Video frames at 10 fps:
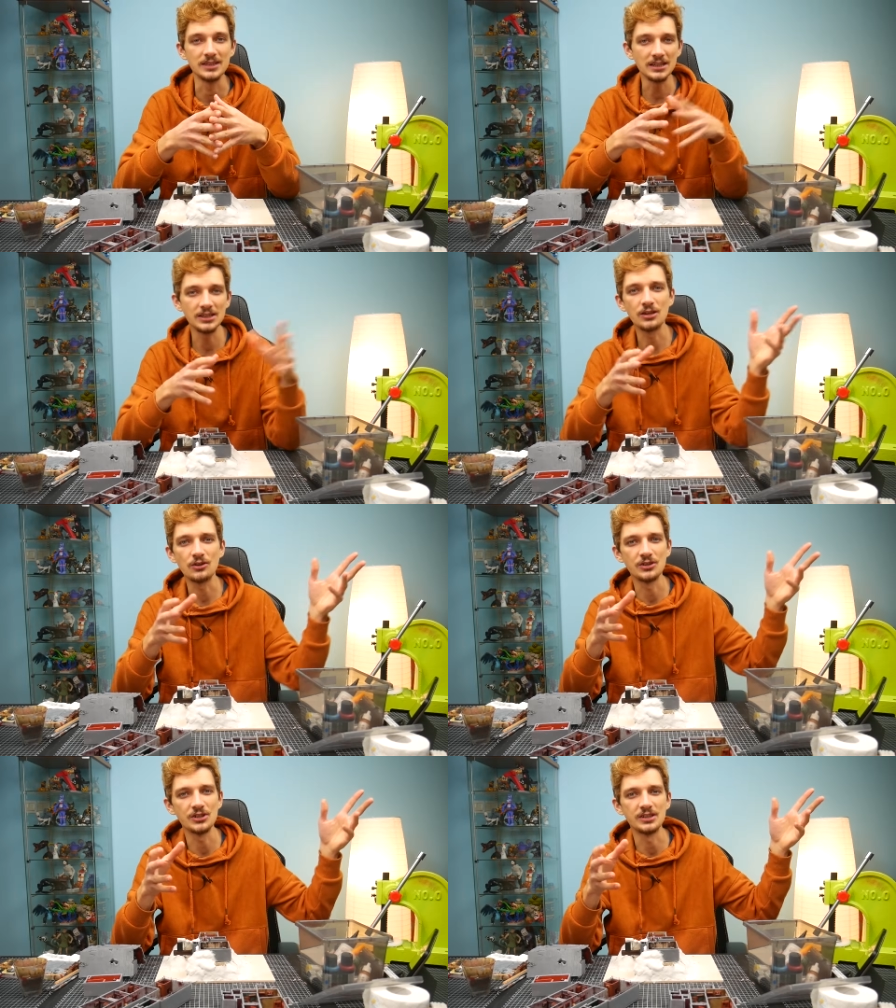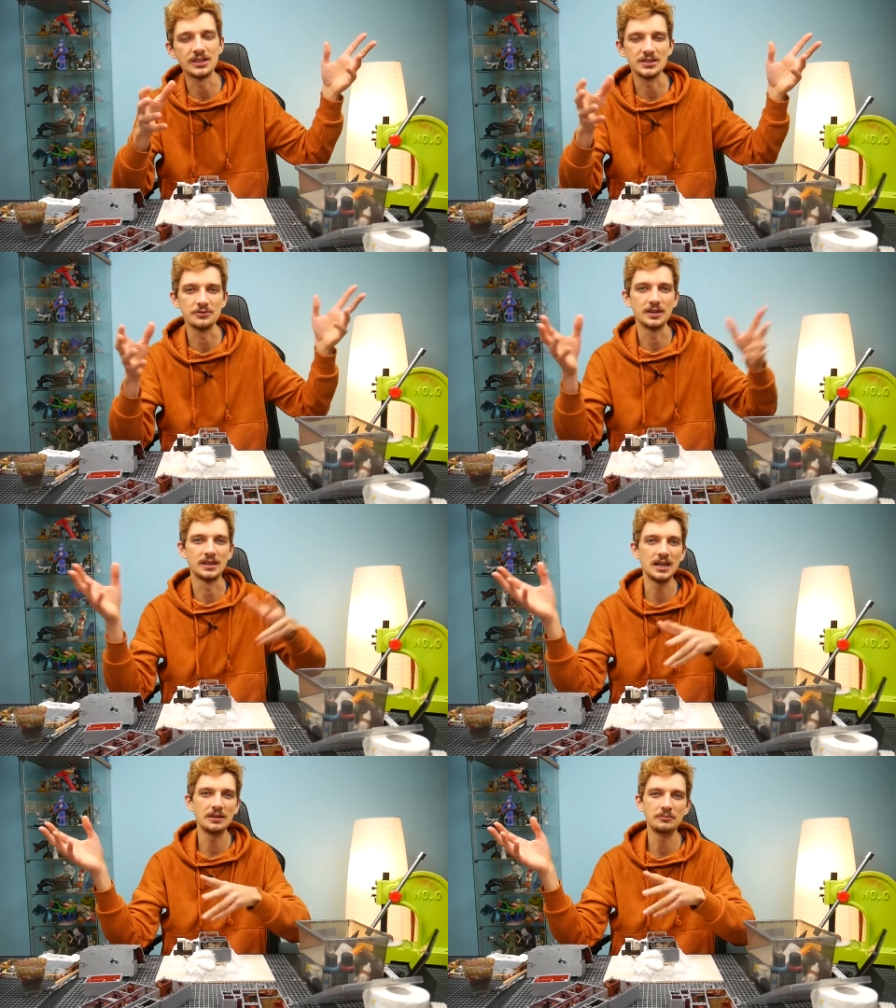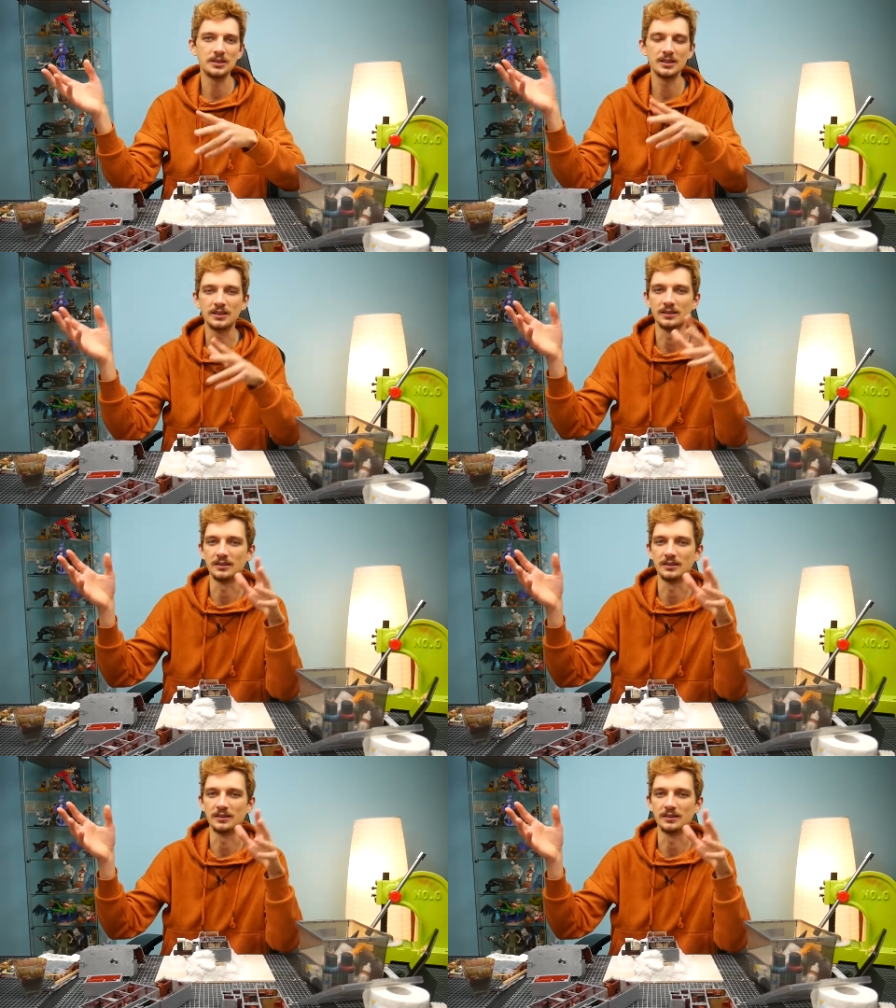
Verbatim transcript: jeśli kogoś interesuje gaming